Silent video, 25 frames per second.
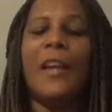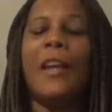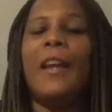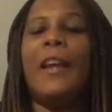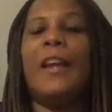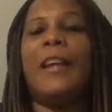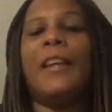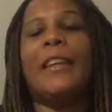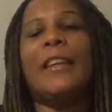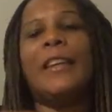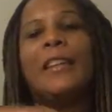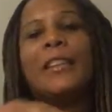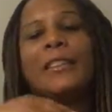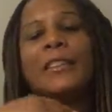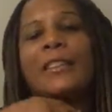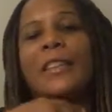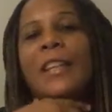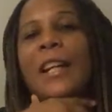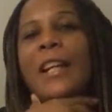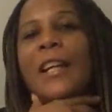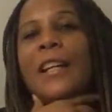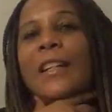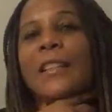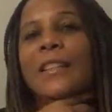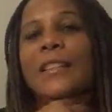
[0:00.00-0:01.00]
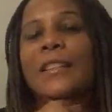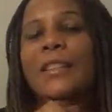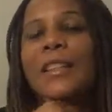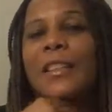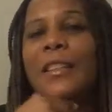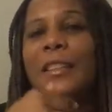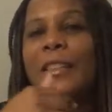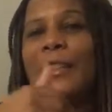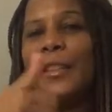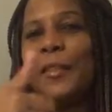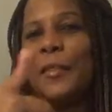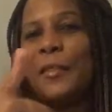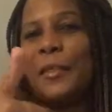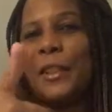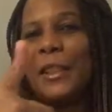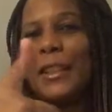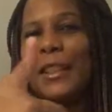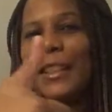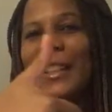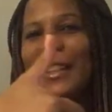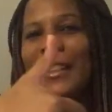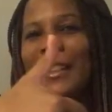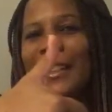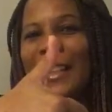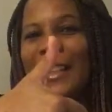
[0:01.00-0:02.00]
And yes, guys, don't forget to
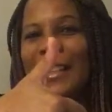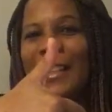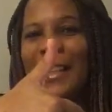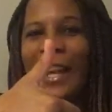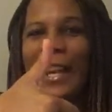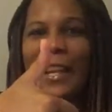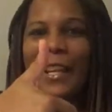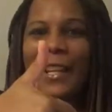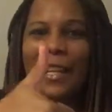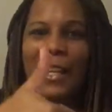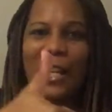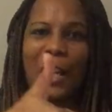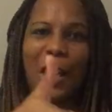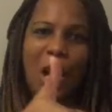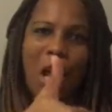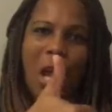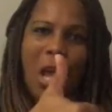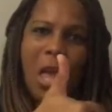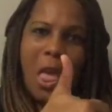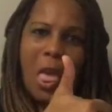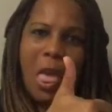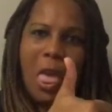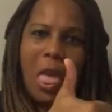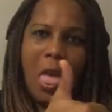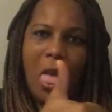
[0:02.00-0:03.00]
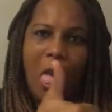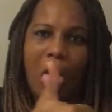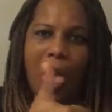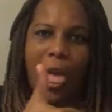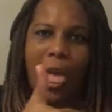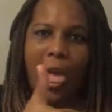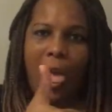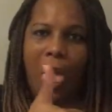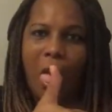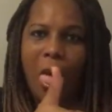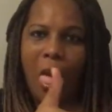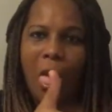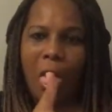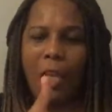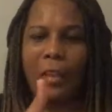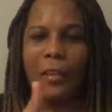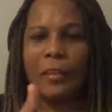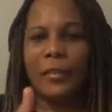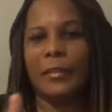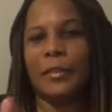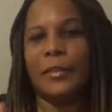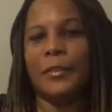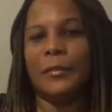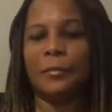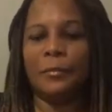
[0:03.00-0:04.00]
hit that like. Uh, uh, uh.
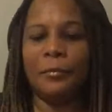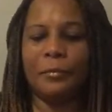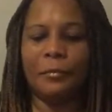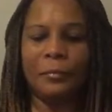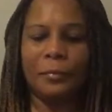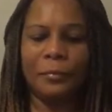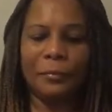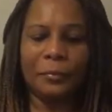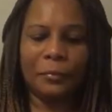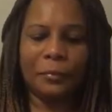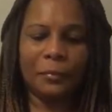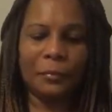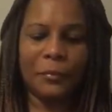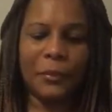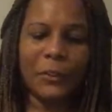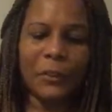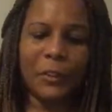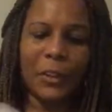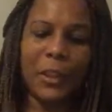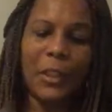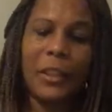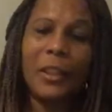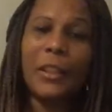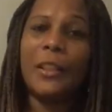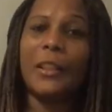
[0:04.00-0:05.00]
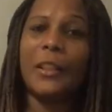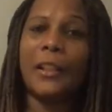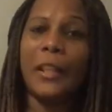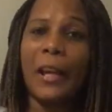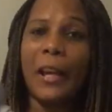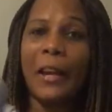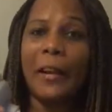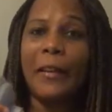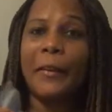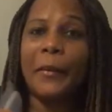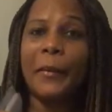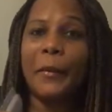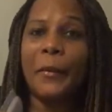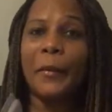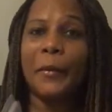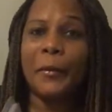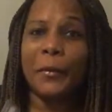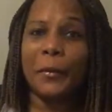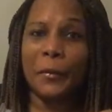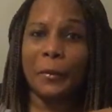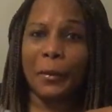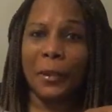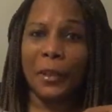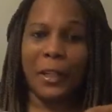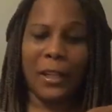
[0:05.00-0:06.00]
You hit it now or on
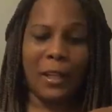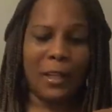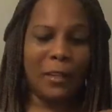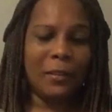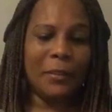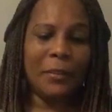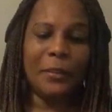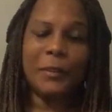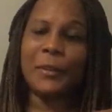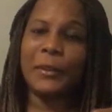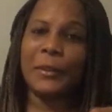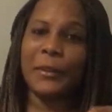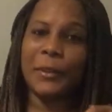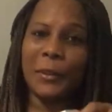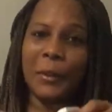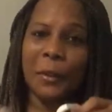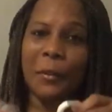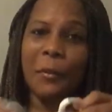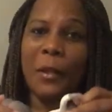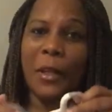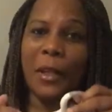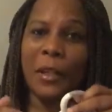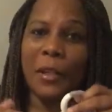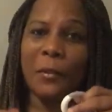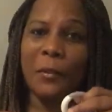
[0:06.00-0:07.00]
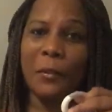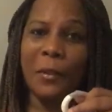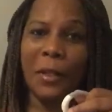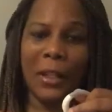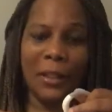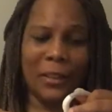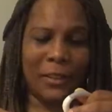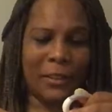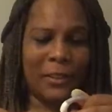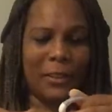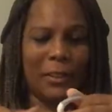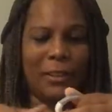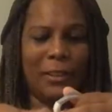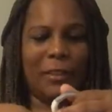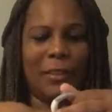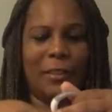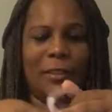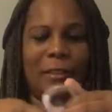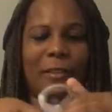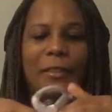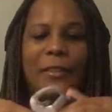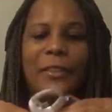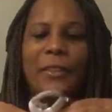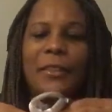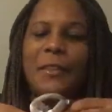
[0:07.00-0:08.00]
the way out or while you're watching it.
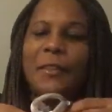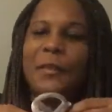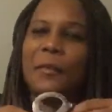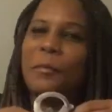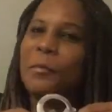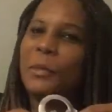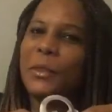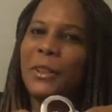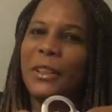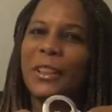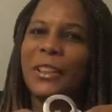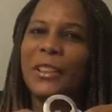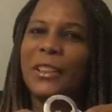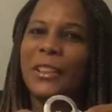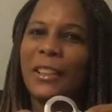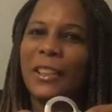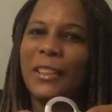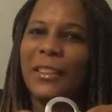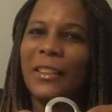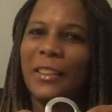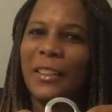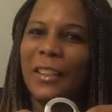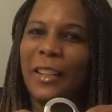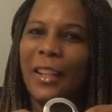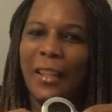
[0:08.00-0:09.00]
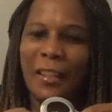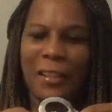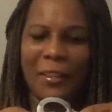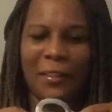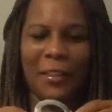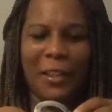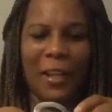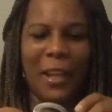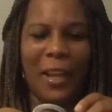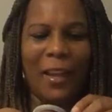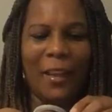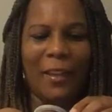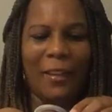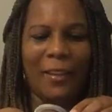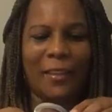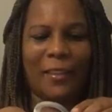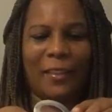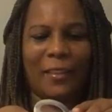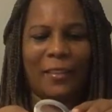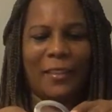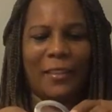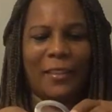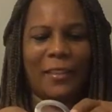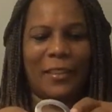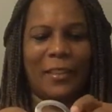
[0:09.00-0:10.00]
But just hit the like, okay?
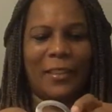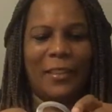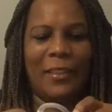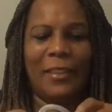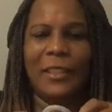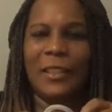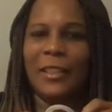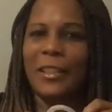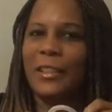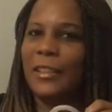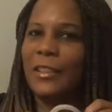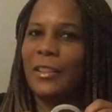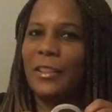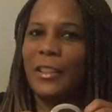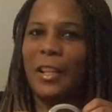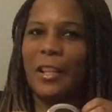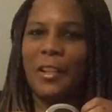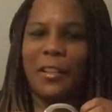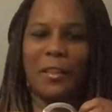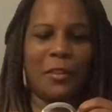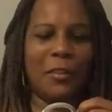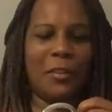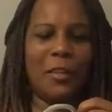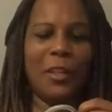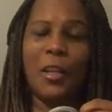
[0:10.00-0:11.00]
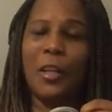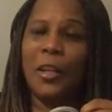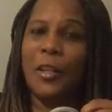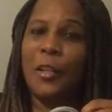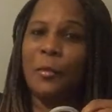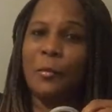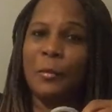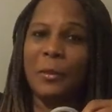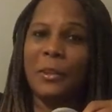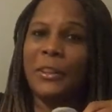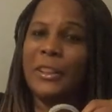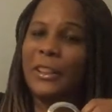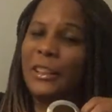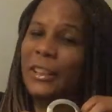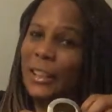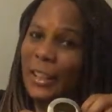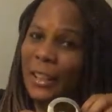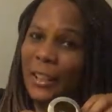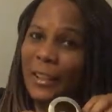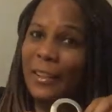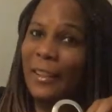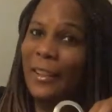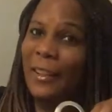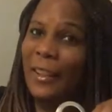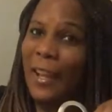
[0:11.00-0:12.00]
It's not going to hurt you. Just
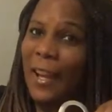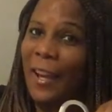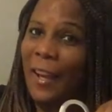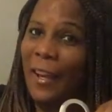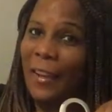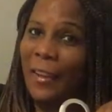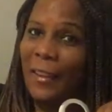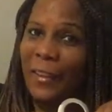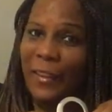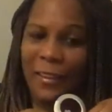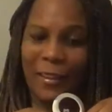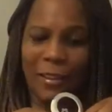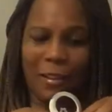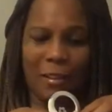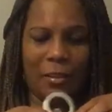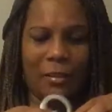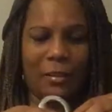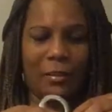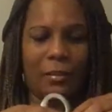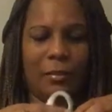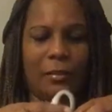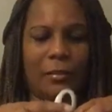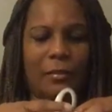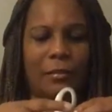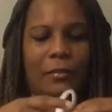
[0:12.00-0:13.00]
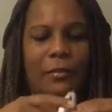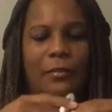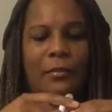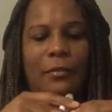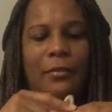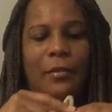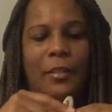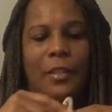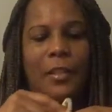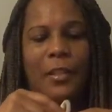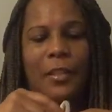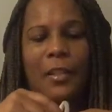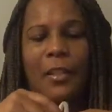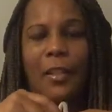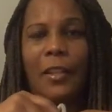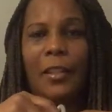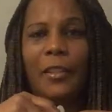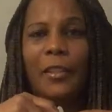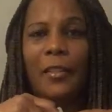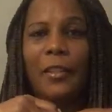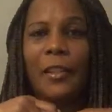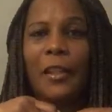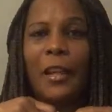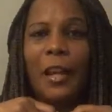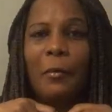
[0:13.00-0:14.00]
hit the like. And
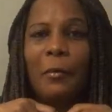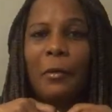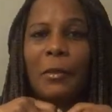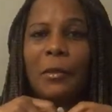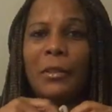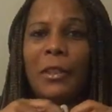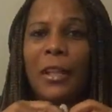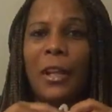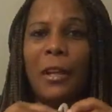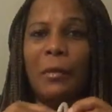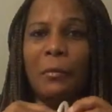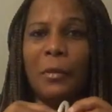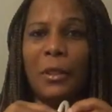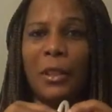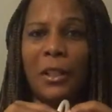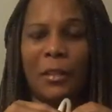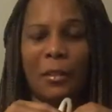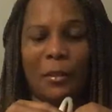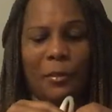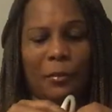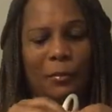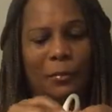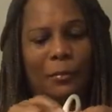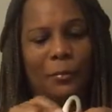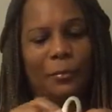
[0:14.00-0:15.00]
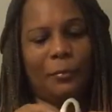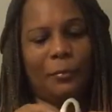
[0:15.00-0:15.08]
you can comment down below.